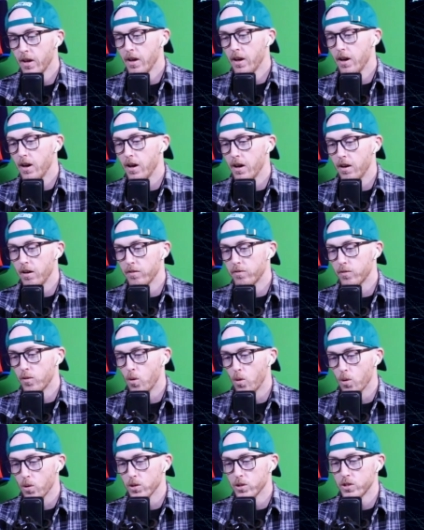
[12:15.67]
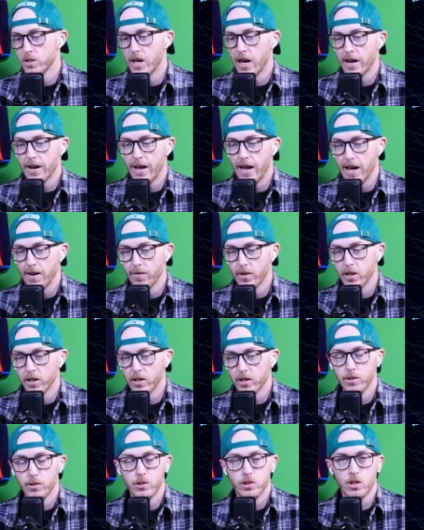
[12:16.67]
Of course, not having
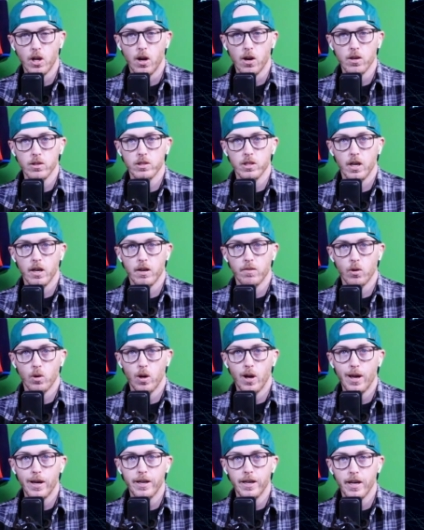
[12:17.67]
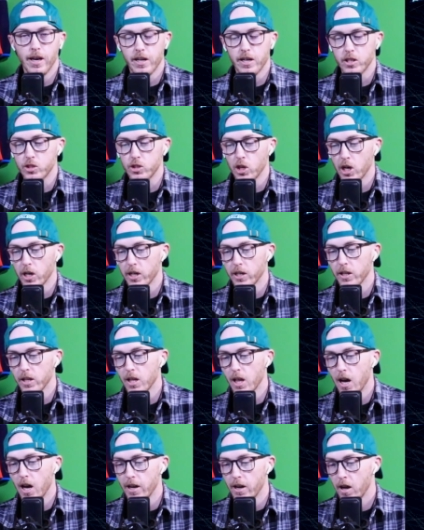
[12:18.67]
2 stars like Verhaeghe and Kachuk in the
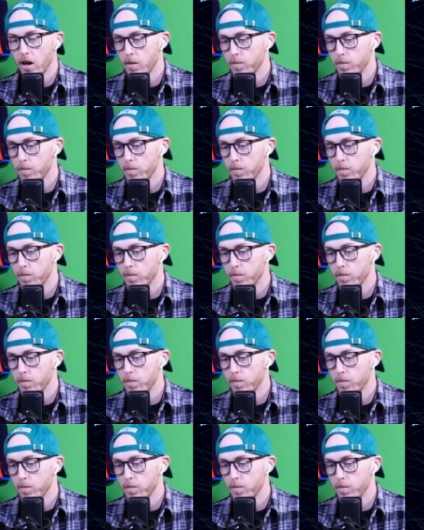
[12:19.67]
lineup